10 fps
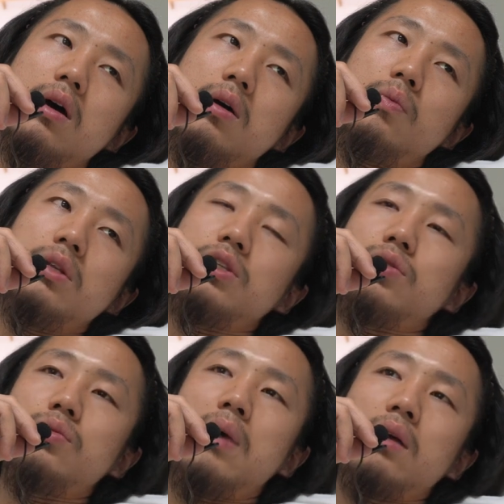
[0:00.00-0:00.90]
went
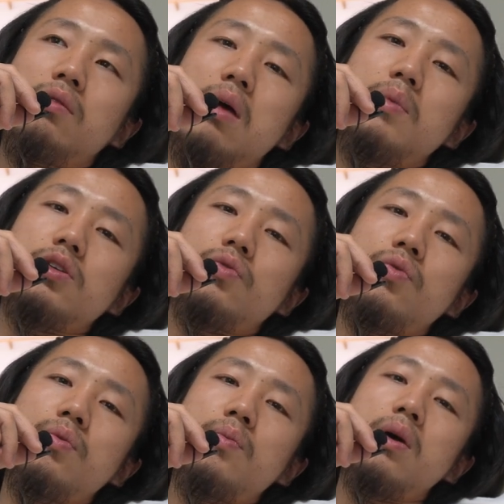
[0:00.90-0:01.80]
to my grandma's
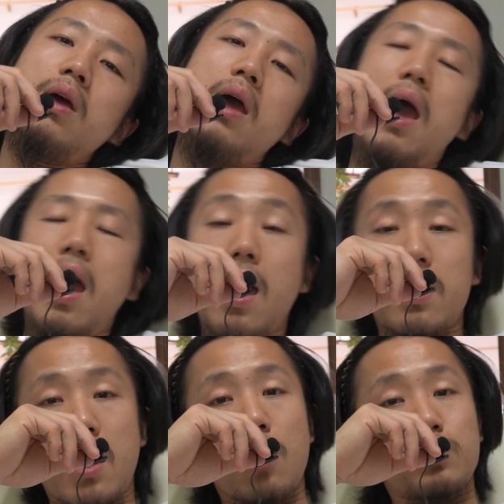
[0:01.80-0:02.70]
room
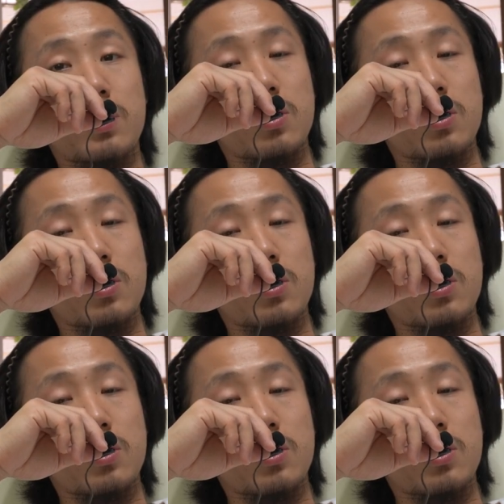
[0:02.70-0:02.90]
and helped